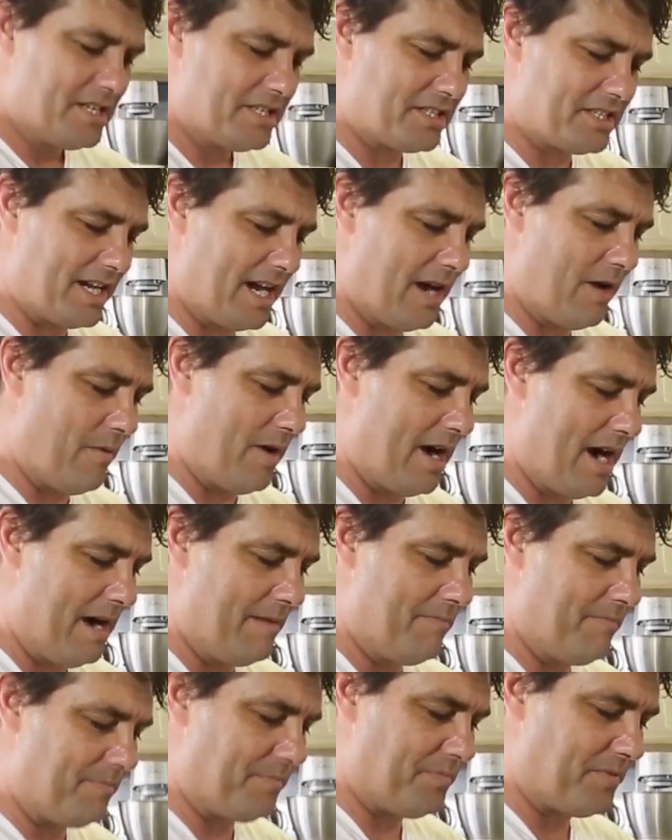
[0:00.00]

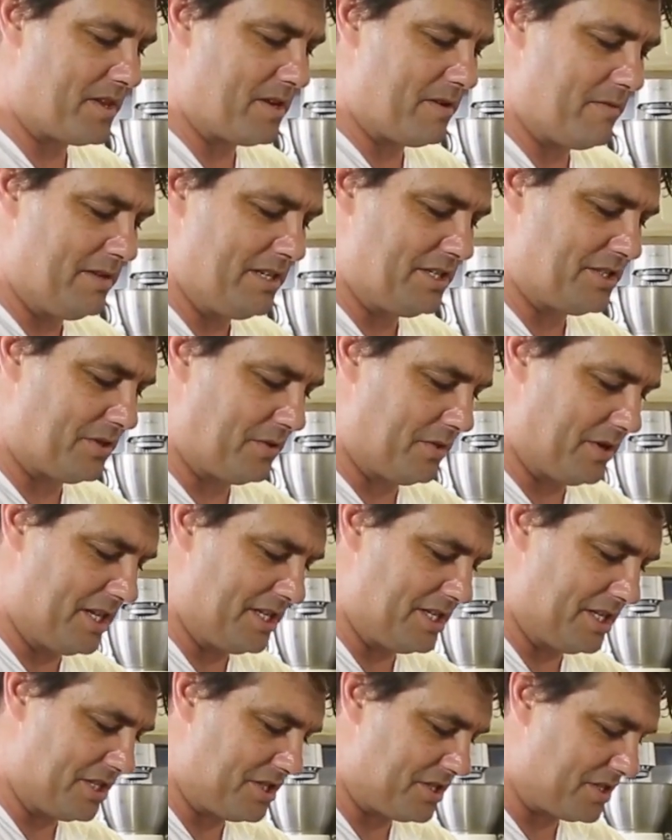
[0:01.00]
so we sort
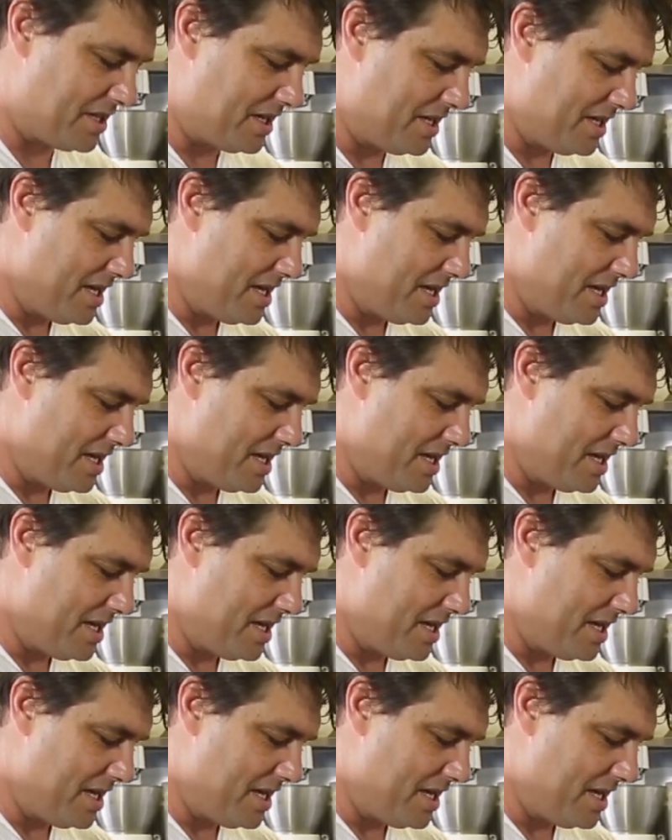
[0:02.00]
of just